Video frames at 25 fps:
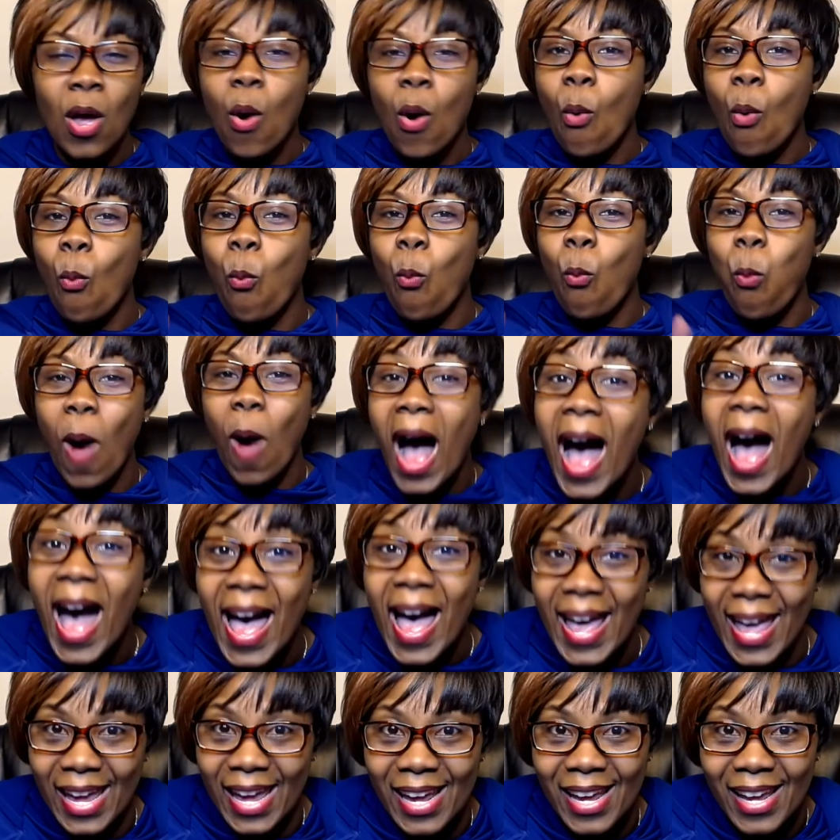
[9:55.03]

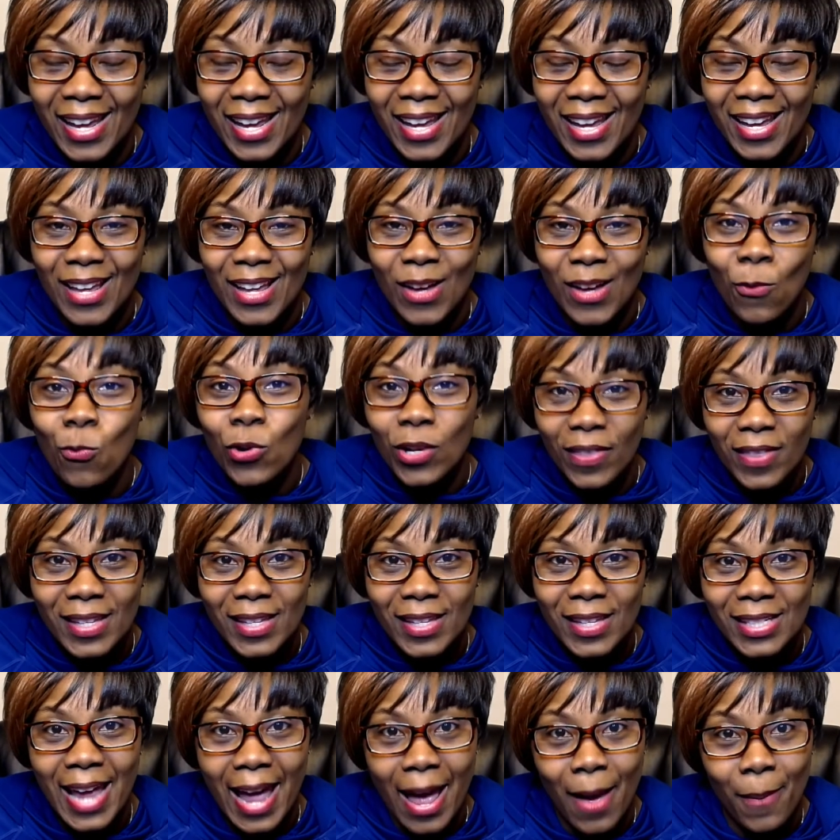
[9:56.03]
why would
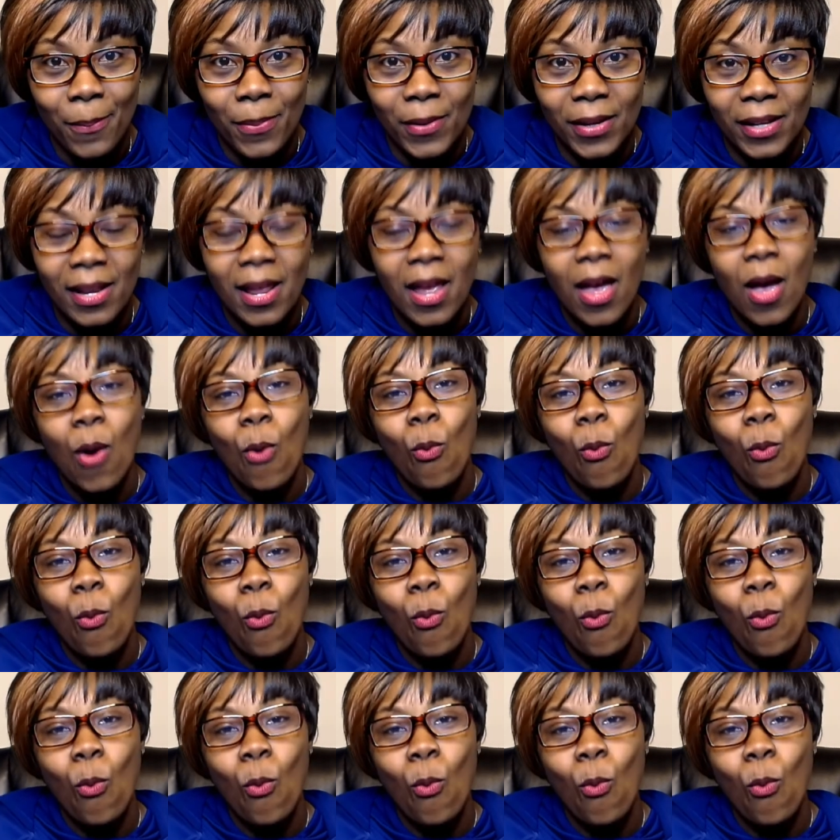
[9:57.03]
this happen?